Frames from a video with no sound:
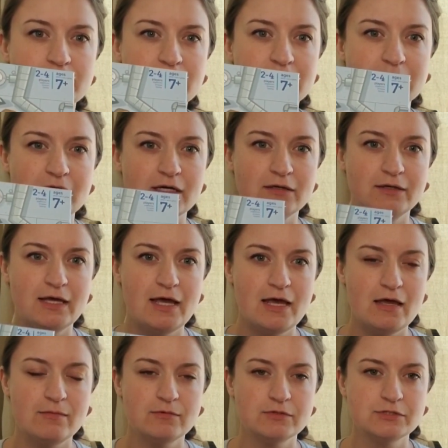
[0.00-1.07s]
It's a
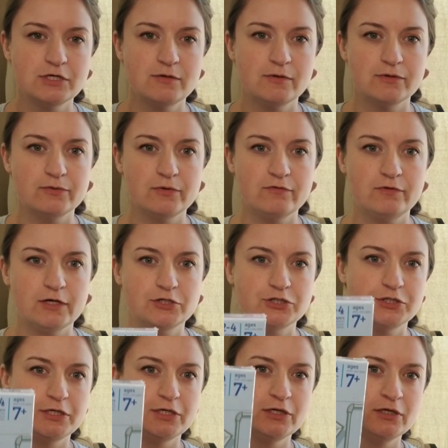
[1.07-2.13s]
game, sorry about the reflection
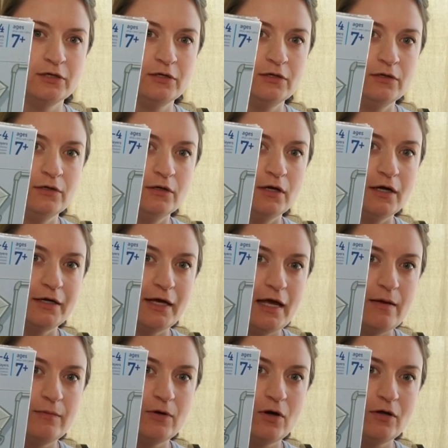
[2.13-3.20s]
there, a
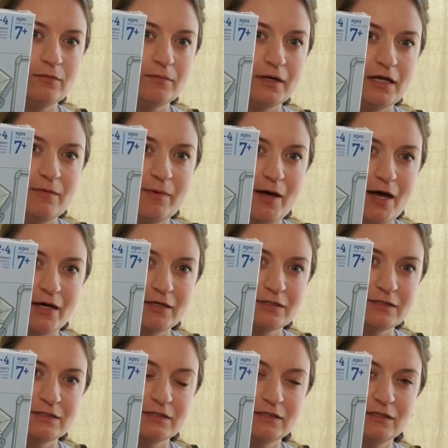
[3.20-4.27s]
game called Money
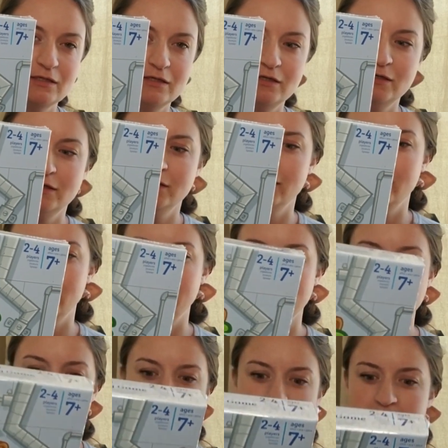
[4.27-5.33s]
Bags, and it's
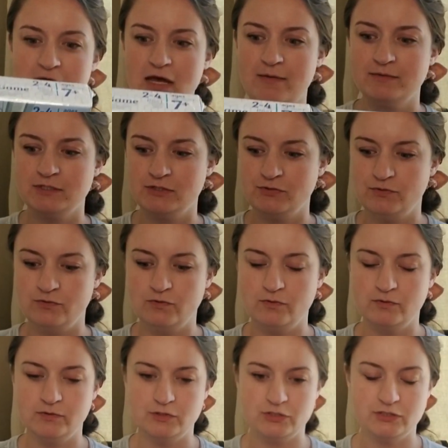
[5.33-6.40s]
just a game
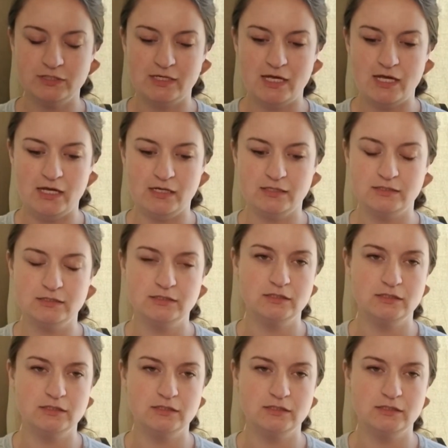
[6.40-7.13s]
to just enhance